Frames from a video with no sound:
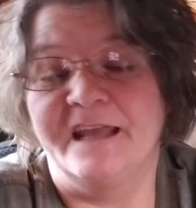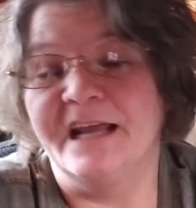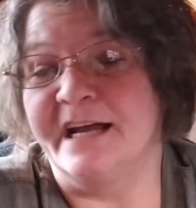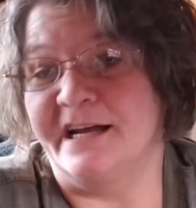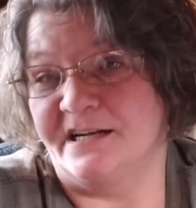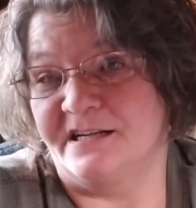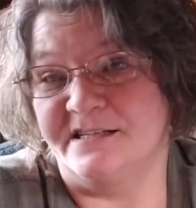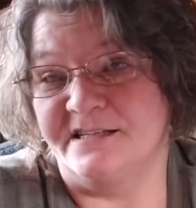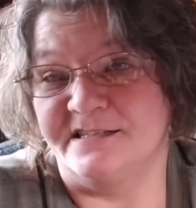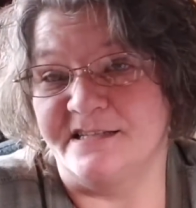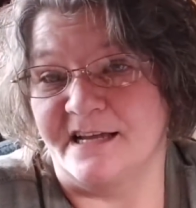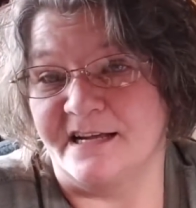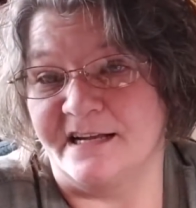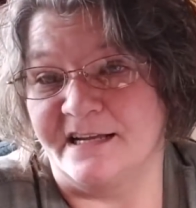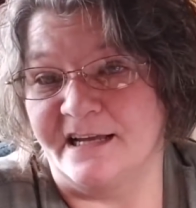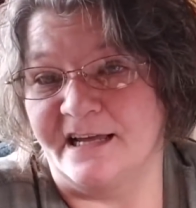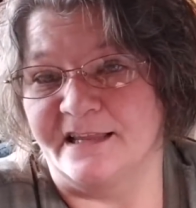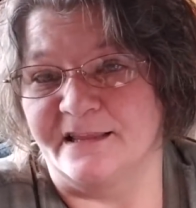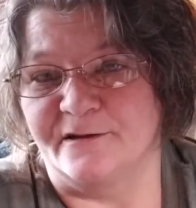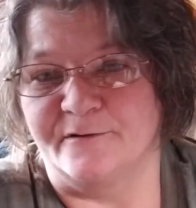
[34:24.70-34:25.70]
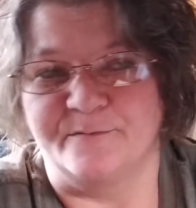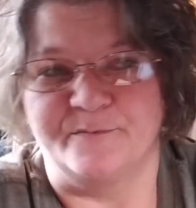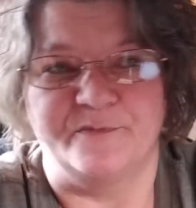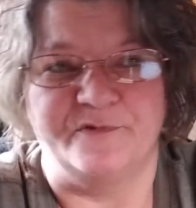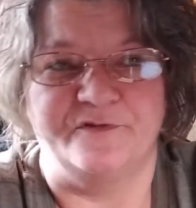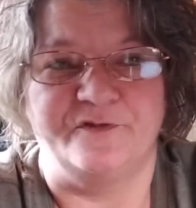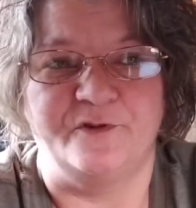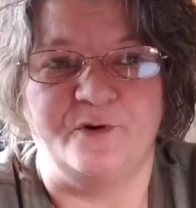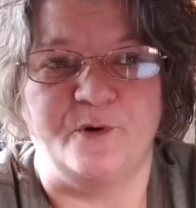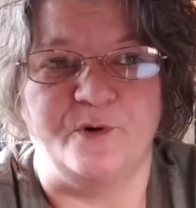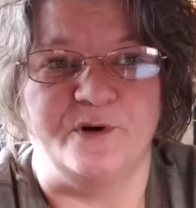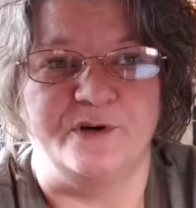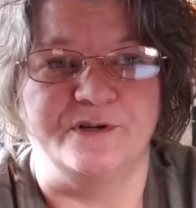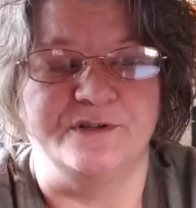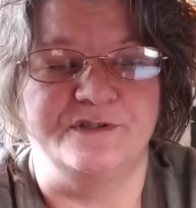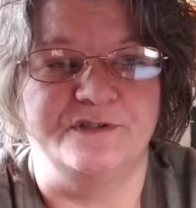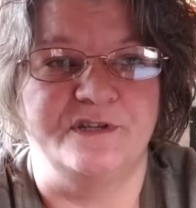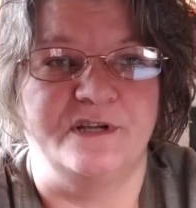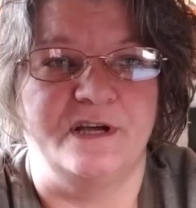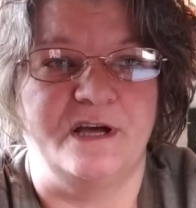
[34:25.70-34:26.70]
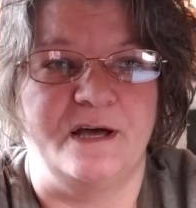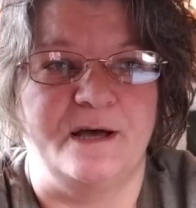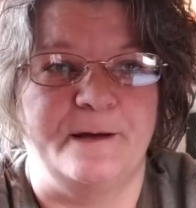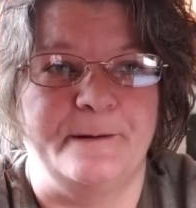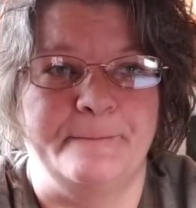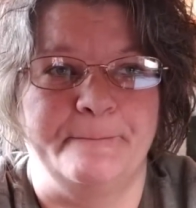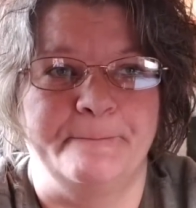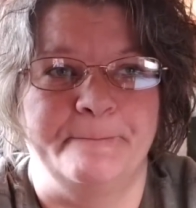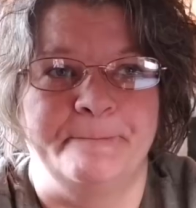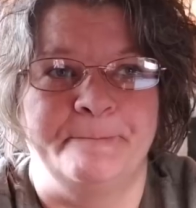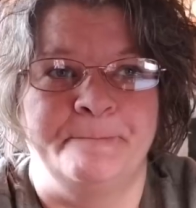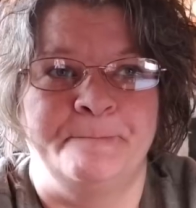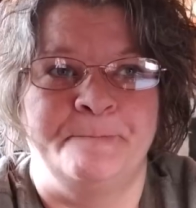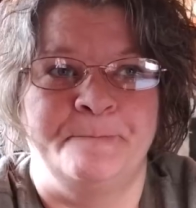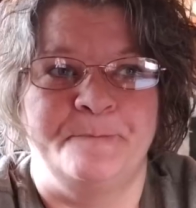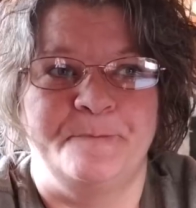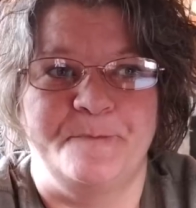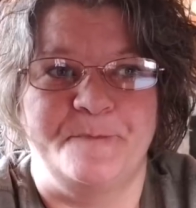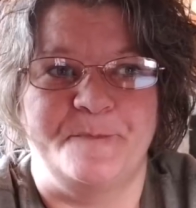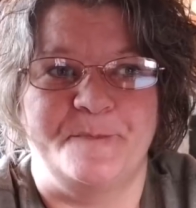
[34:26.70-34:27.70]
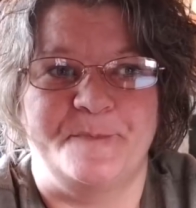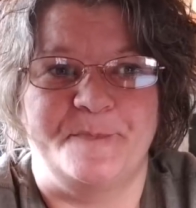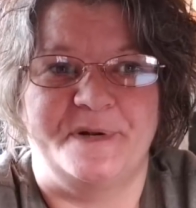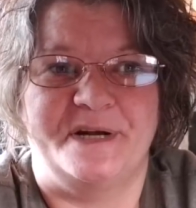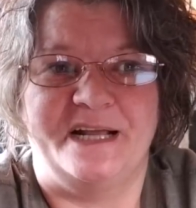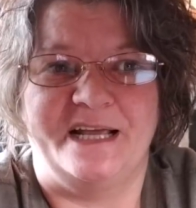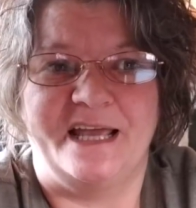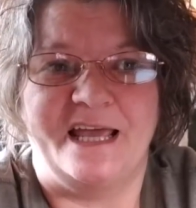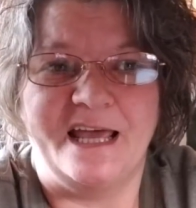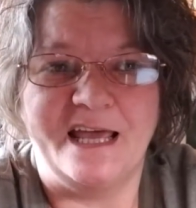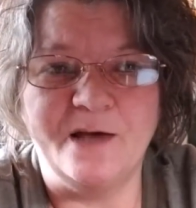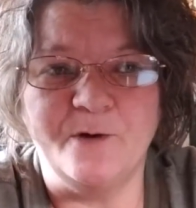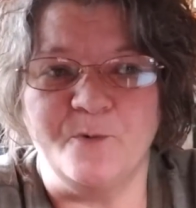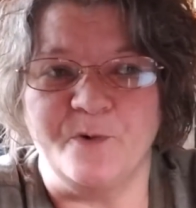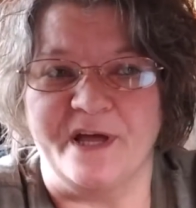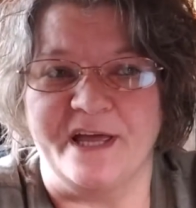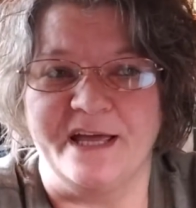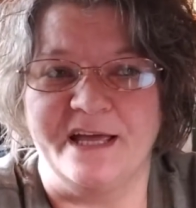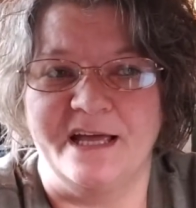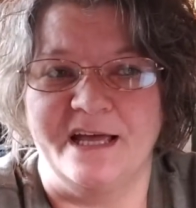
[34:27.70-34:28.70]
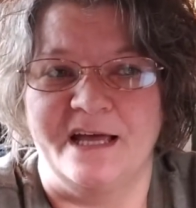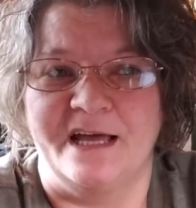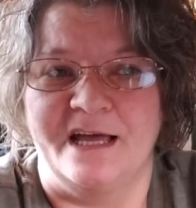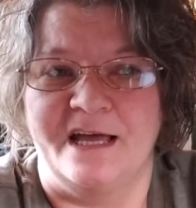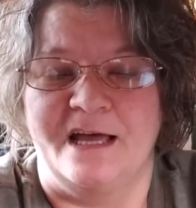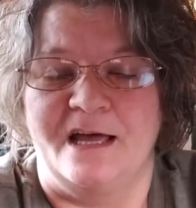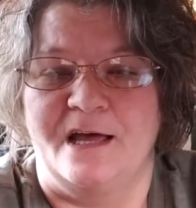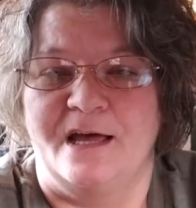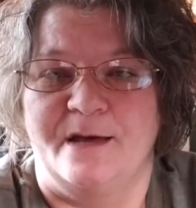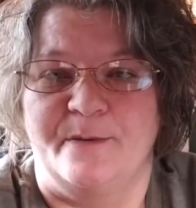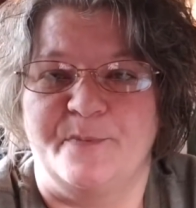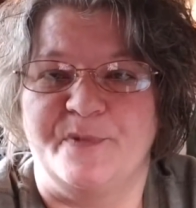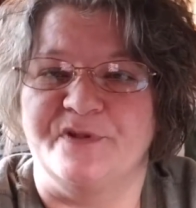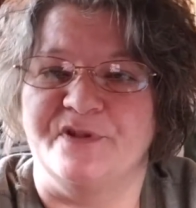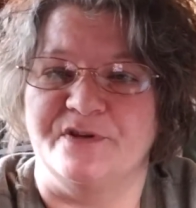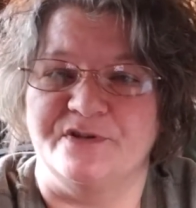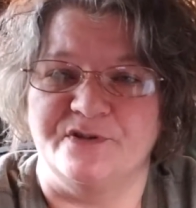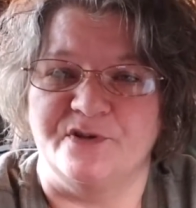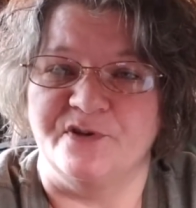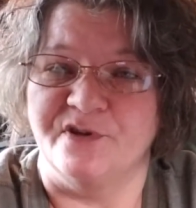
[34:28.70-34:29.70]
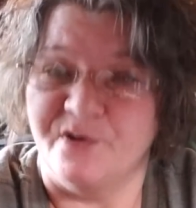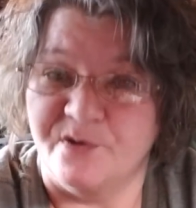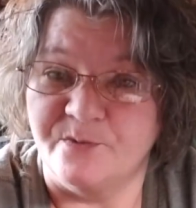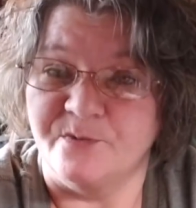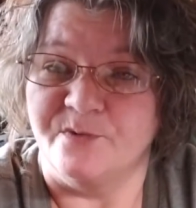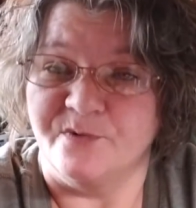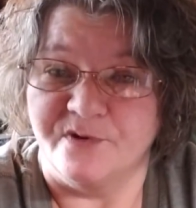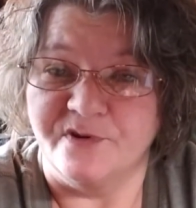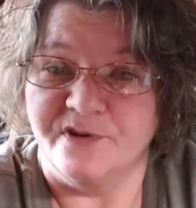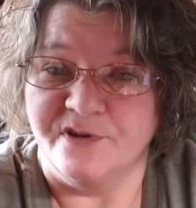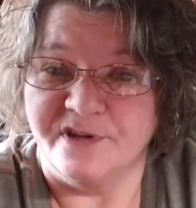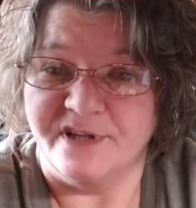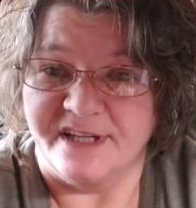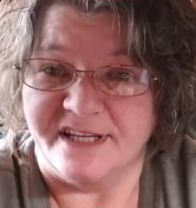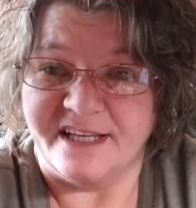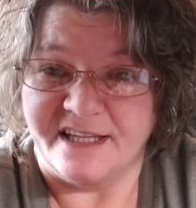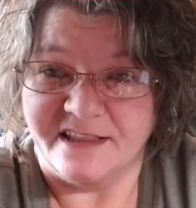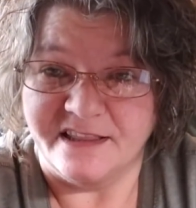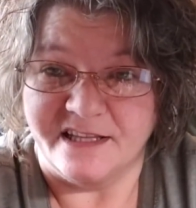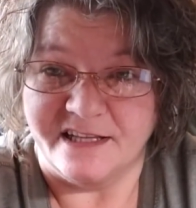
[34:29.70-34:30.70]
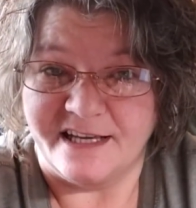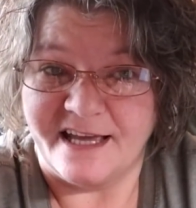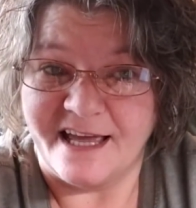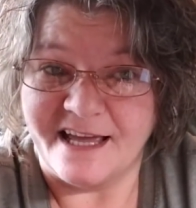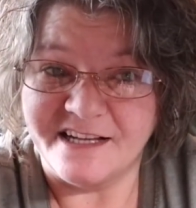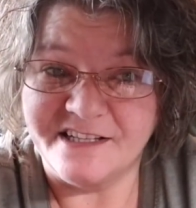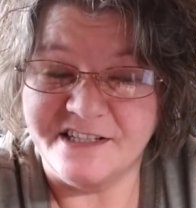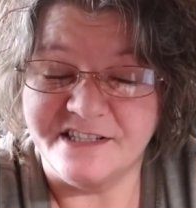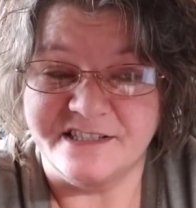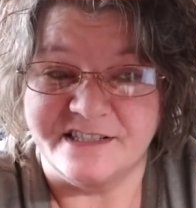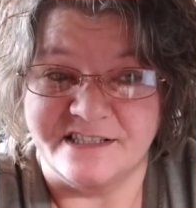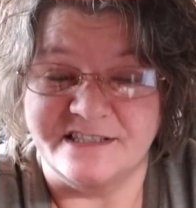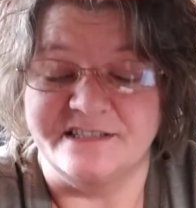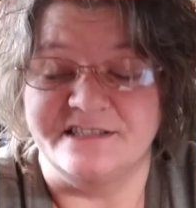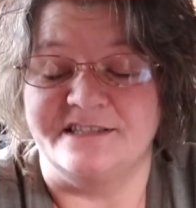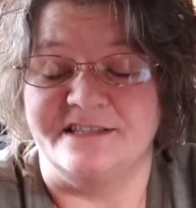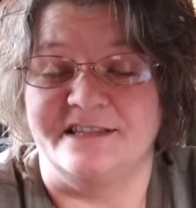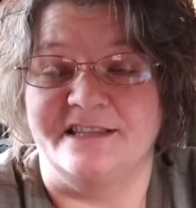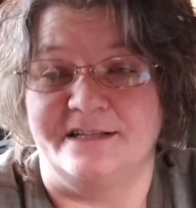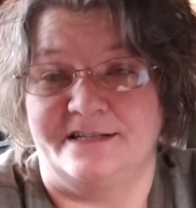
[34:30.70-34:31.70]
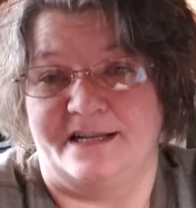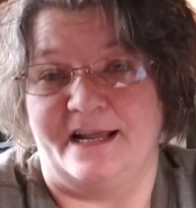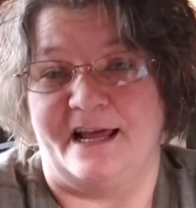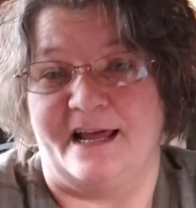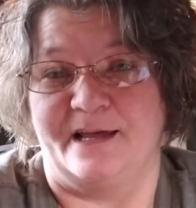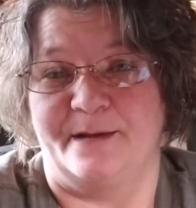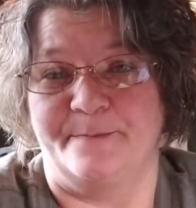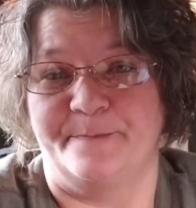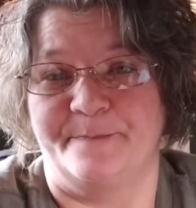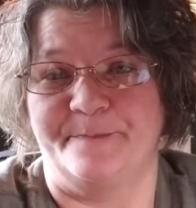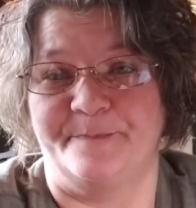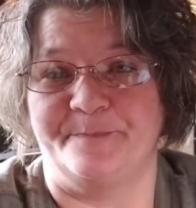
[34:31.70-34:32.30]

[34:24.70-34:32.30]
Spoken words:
and designing on them, of course. But I can't wait. But there's only the catches is the time.